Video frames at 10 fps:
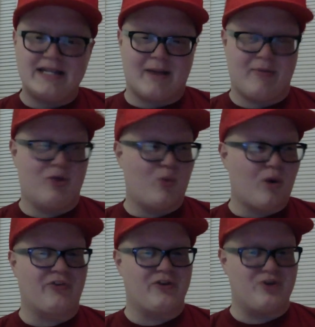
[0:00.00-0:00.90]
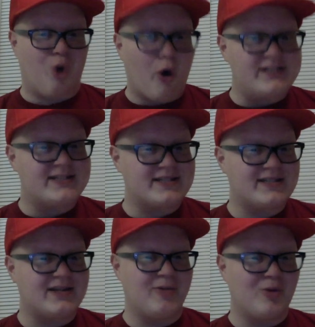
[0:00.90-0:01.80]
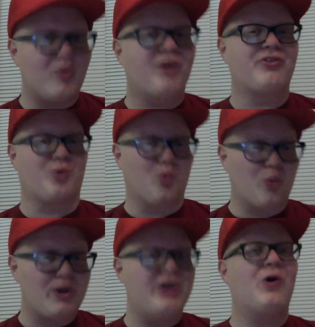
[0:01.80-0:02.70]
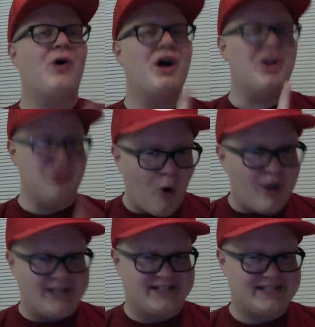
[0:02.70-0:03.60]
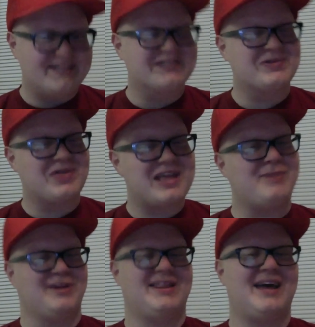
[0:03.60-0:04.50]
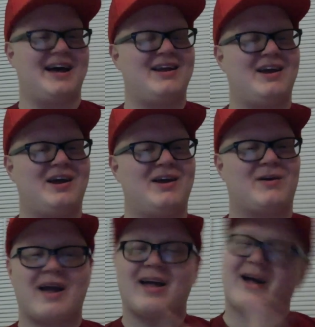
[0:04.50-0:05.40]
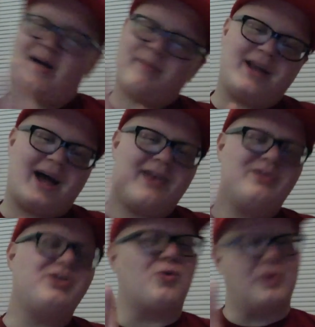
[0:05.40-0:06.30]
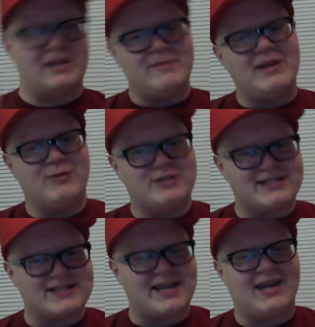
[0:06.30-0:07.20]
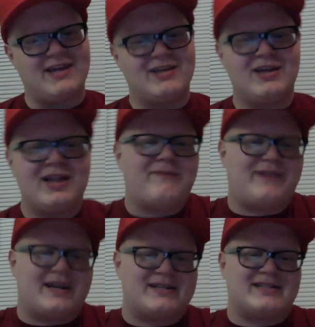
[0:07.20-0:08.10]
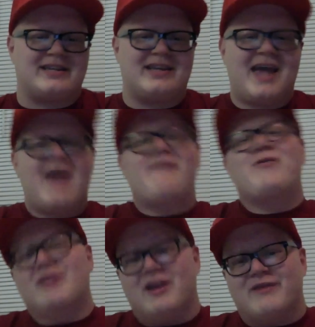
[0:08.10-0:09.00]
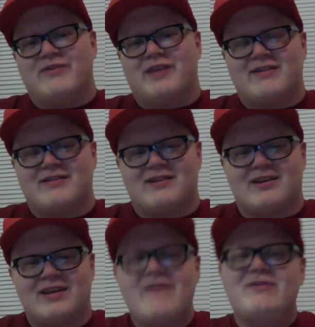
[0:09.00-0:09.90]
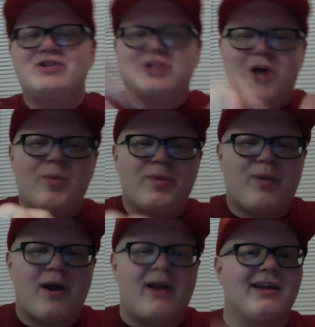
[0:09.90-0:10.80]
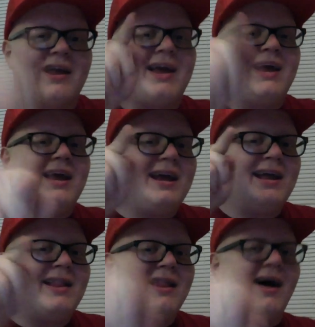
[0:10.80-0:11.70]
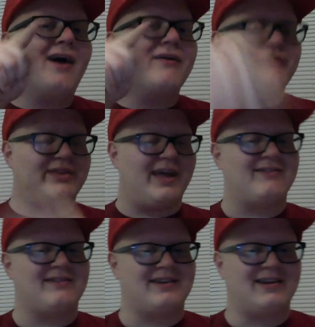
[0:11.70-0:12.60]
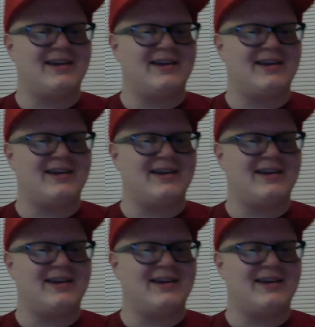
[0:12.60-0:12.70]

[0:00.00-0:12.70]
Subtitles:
I mean, the worlds are noise. I mean, the worlds are real noise. So think about that. Craig, I mean, you don't really mean what you say. You love Destiny. Everyone loves Destiny. Even Jacoby Brannigan. He loves Destiny.